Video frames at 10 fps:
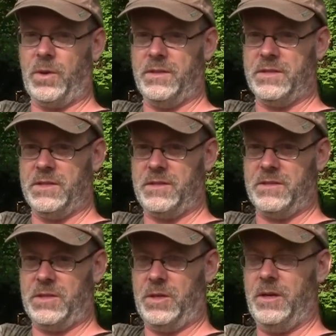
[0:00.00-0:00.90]

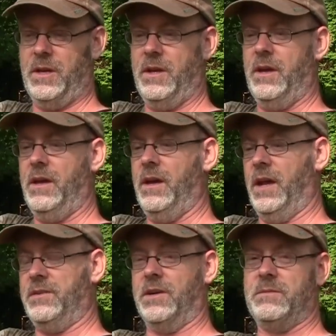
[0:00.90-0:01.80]
consistency.
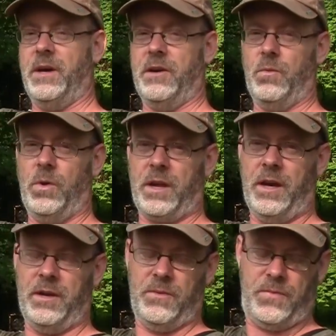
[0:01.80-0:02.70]
It doesn't matter what
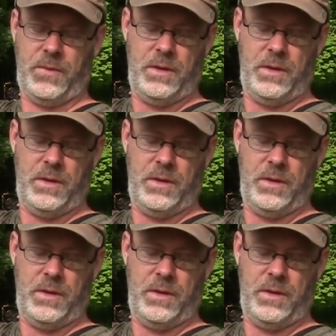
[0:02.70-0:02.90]
kind of